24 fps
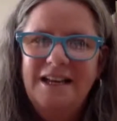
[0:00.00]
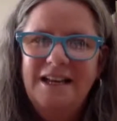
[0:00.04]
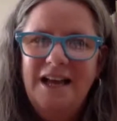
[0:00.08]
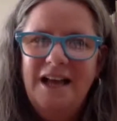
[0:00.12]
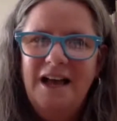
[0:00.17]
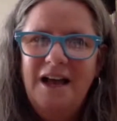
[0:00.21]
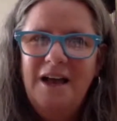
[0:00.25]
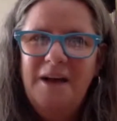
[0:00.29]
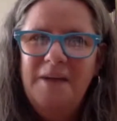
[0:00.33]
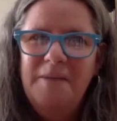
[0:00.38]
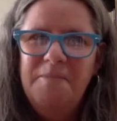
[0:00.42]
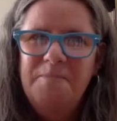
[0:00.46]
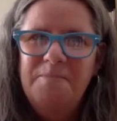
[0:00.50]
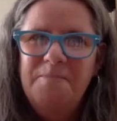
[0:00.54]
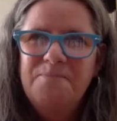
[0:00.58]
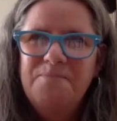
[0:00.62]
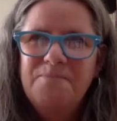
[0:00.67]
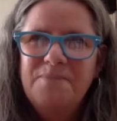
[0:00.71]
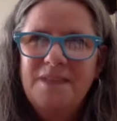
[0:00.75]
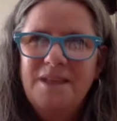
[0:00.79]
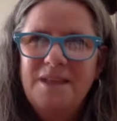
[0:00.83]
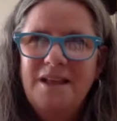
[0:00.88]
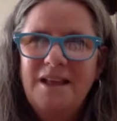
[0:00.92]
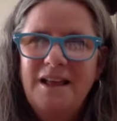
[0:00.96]
Um,
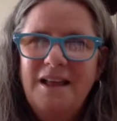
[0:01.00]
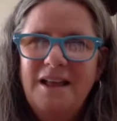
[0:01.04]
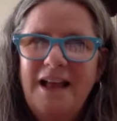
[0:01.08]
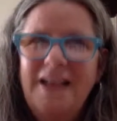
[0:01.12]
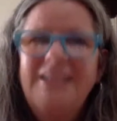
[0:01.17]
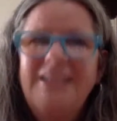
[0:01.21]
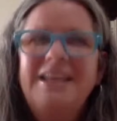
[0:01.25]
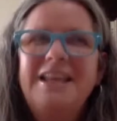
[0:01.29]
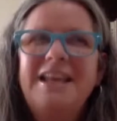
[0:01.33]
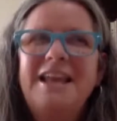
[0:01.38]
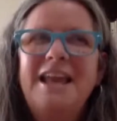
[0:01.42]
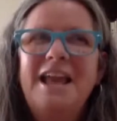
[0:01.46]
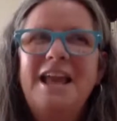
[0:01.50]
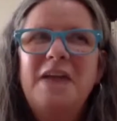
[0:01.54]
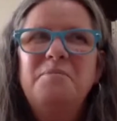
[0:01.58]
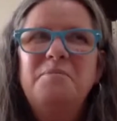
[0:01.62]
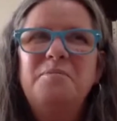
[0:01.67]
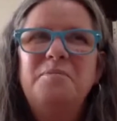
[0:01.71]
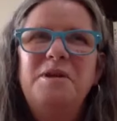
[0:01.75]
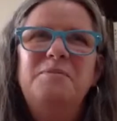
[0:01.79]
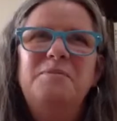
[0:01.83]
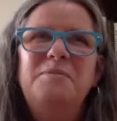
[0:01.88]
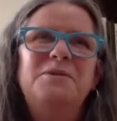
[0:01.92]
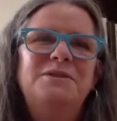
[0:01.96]
I can
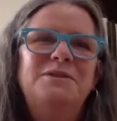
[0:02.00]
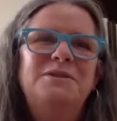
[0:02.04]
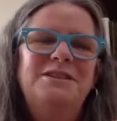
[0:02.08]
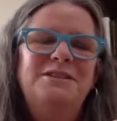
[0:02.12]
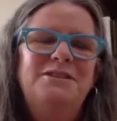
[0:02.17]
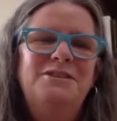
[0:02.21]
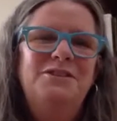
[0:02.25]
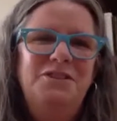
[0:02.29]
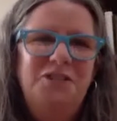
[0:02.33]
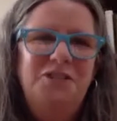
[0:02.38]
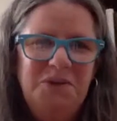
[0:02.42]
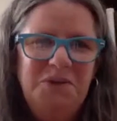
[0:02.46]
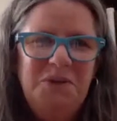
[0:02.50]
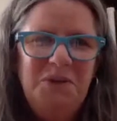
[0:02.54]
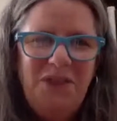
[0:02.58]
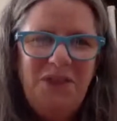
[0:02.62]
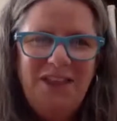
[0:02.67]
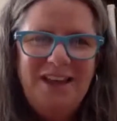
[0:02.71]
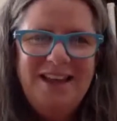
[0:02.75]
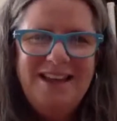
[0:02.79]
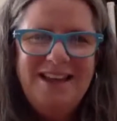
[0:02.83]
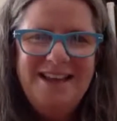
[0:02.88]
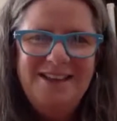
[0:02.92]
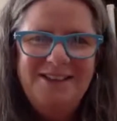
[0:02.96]
get people to do
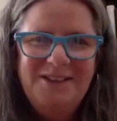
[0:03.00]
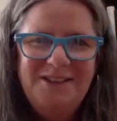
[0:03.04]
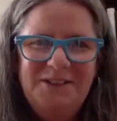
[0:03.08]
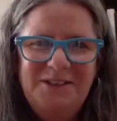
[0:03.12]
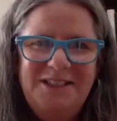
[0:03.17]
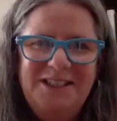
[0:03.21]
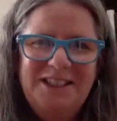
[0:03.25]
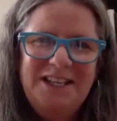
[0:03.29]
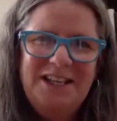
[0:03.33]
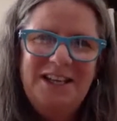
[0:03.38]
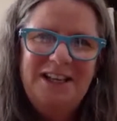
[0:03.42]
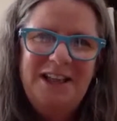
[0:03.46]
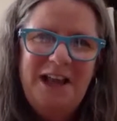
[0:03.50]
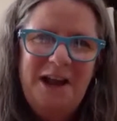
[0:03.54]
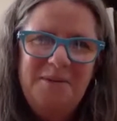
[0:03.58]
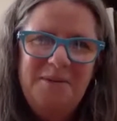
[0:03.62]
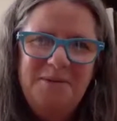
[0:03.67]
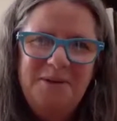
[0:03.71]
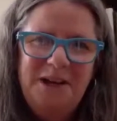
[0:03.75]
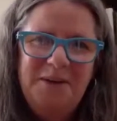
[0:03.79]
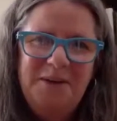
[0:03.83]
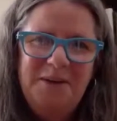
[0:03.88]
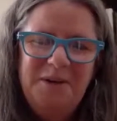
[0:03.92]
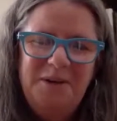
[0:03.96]
things or to
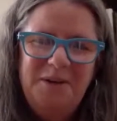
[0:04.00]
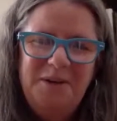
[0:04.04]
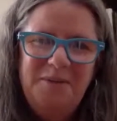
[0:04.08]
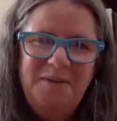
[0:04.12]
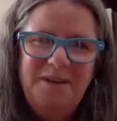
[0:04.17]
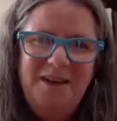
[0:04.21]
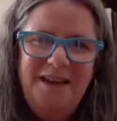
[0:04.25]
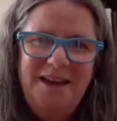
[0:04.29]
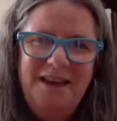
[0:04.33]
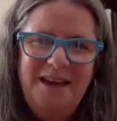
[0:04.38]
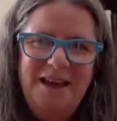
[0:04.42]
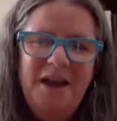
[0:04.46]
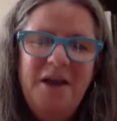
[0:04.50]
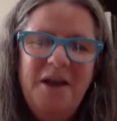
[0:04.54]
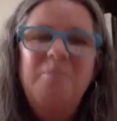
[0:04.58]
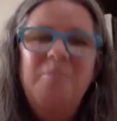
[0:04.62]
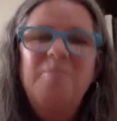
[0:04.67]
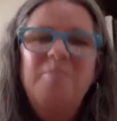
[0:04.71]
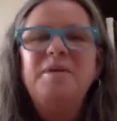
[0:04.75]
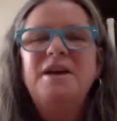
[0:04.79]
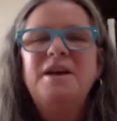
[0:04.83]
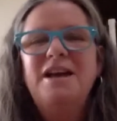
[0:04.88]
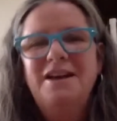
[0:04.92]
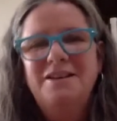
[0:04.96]
collaborate with me
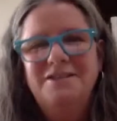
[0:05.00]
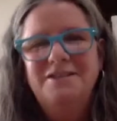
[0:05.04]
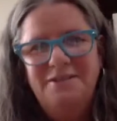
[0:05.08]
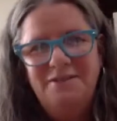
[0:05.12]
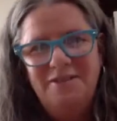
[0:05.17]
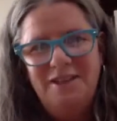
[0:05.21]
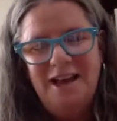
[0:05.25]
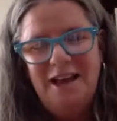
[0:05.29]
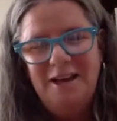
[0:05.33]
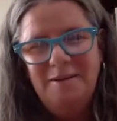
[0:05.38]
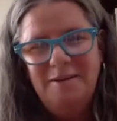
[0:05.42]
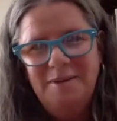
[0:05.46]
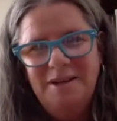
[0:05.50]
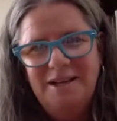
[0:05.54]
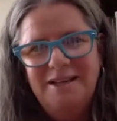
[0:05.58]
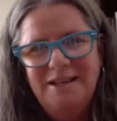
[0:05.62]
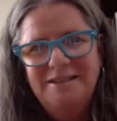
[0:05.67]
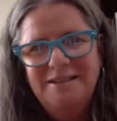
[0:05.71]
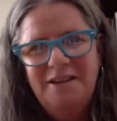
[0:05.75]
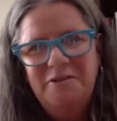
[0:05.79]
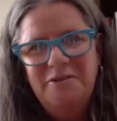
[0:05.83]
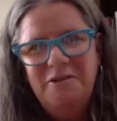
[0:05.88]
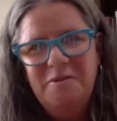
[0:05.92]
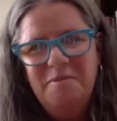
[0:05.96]
because of that,
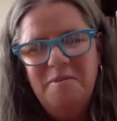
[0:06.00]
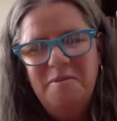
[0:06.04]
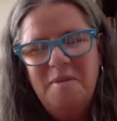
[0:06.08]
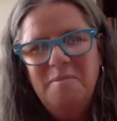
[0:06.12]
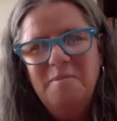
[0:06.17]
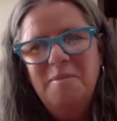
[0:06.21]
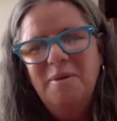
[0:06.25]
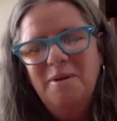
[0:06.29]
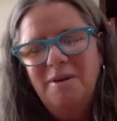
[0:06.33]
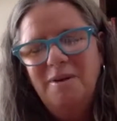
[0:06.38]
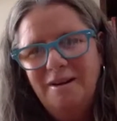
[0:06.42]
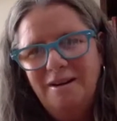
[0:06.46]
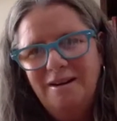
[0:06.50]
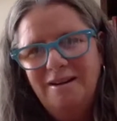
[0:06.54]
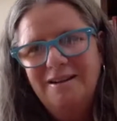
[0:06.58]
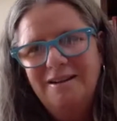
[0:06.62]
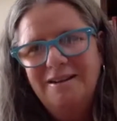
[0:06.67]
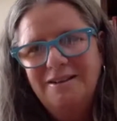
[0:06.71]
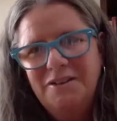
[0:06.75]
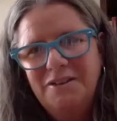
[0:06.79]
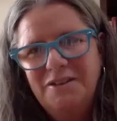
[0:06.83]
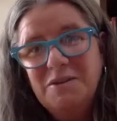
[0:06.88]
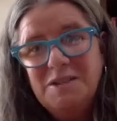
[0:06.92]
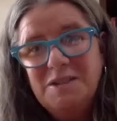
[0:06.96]
because they remember
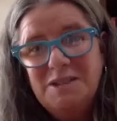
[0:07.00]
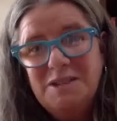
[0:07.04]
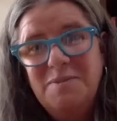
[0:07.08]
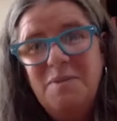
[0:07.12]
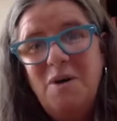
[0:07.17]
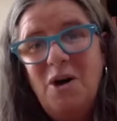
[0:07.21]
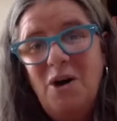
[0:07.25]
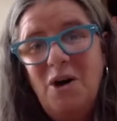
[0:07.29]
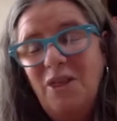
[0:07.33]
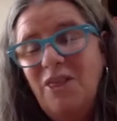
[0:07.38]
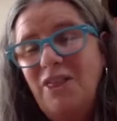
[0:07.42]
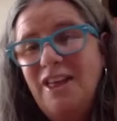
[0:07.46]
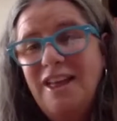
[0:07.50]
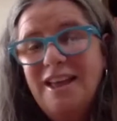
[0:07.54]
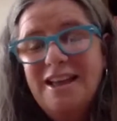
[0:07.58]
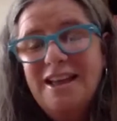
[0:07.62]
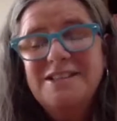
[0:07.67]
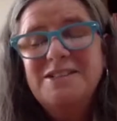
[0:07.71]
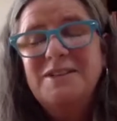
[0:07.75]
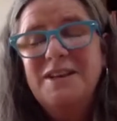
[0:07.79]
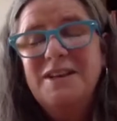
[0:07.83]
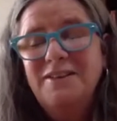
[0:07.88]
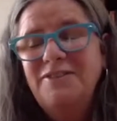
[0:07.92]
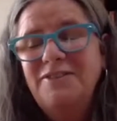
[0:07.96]
those small
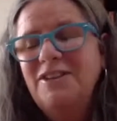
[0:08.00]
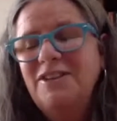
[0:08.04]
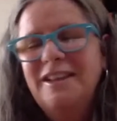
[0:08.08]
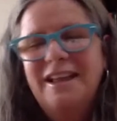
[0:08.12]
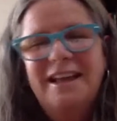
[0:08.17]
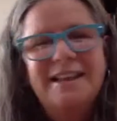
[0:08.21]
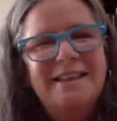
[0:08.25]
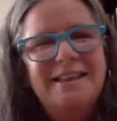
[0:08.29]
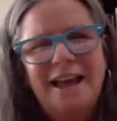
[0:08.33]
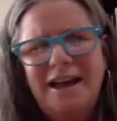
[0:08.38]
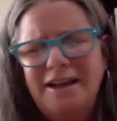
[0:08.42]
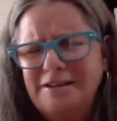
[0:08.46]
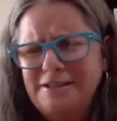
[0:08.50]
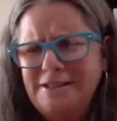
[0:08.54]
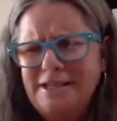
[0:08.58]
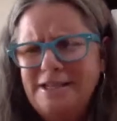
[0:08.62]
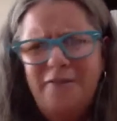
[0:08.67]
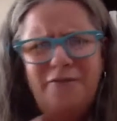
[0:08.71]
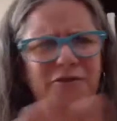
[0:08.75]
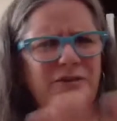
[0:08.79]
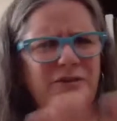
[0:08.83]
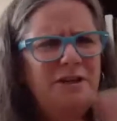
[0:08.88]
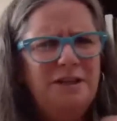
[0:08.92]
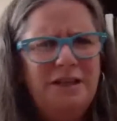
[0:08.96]
things. So I feel like that
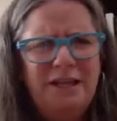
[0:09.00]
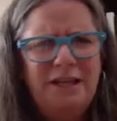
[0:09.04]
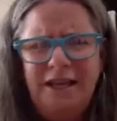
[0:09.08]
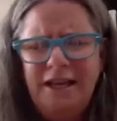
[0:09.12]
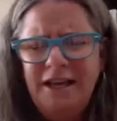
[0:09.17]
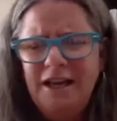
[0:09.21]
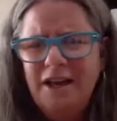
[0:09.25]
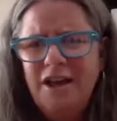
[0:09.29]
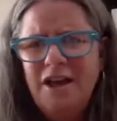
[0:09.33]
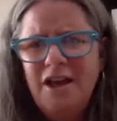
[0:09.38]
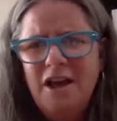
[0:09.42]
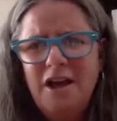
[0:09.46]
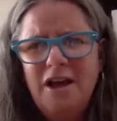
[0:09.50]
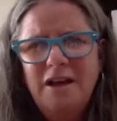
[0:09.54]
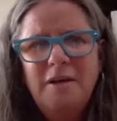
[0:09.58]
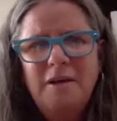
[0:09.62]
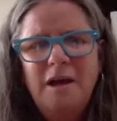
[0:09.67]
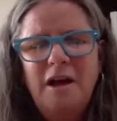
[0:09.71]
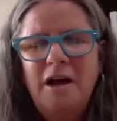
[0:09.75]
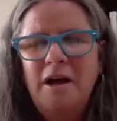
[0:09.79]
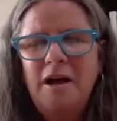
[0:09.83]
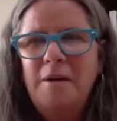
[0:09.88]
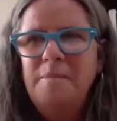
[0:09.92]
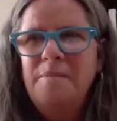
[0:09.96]
definitely
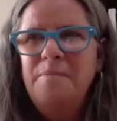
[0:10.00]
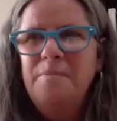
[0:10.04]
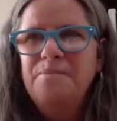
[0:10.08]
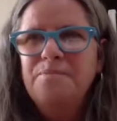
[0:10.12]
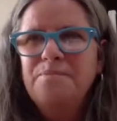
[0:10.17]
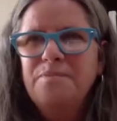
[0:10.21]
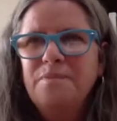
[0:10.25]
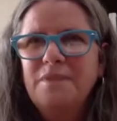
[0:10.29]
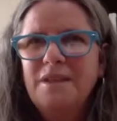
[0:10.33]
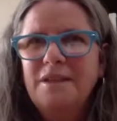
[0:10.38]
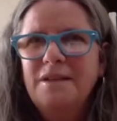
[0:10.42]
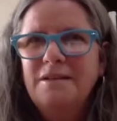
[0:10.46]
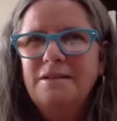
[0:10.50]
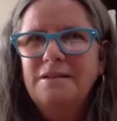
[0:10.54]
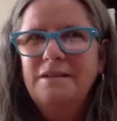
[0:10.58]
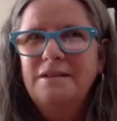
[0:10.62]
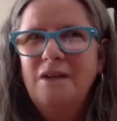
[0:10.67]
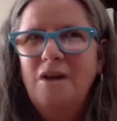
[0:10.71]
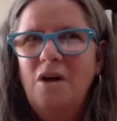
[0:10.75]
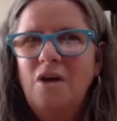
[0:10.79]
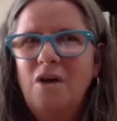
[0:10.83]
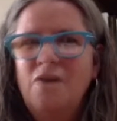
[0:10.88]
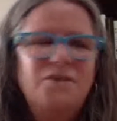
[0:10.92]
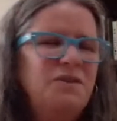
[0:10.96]
um,
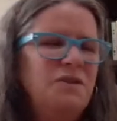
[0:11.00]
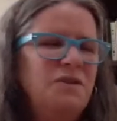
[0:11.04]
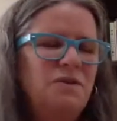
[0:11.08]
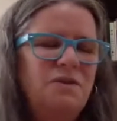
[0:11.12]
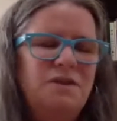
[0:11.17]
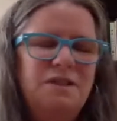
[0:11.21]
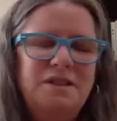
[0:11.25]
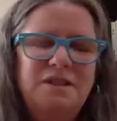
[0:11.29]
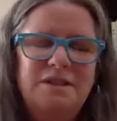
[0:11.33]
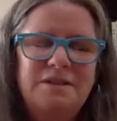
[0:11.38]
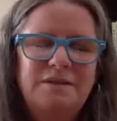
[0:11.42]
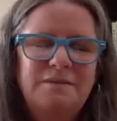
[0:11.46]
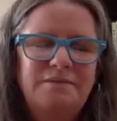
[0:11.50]
also just